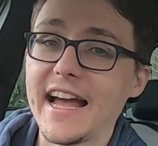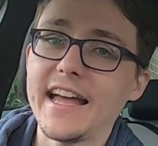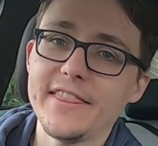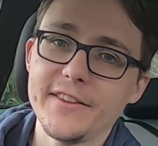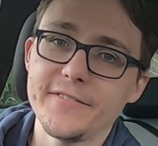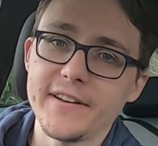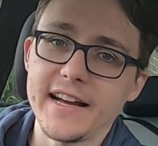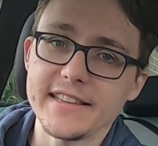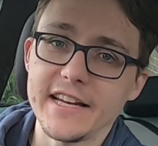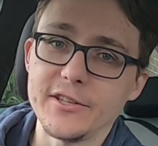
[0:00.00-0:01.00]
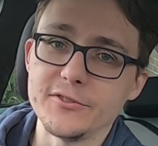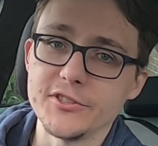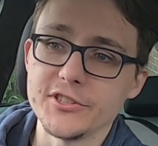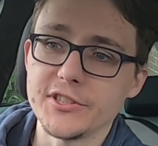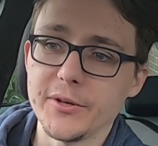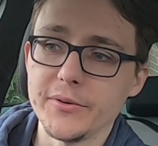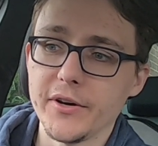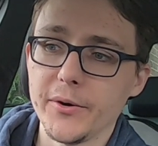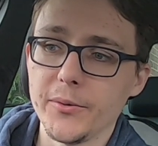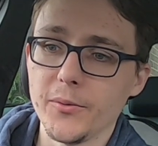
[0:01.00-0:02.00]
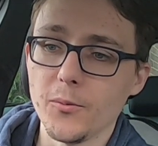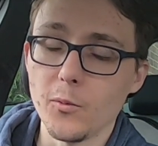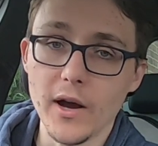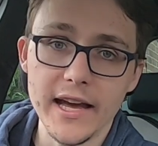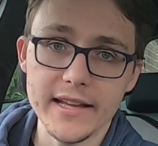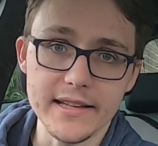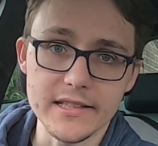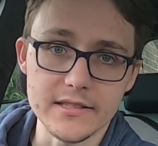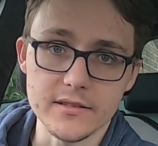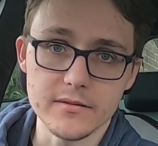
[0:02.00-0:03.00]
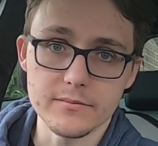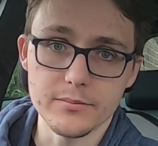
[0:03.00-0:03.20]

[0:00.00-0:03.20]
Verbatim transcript: and the fact that you just don't know where these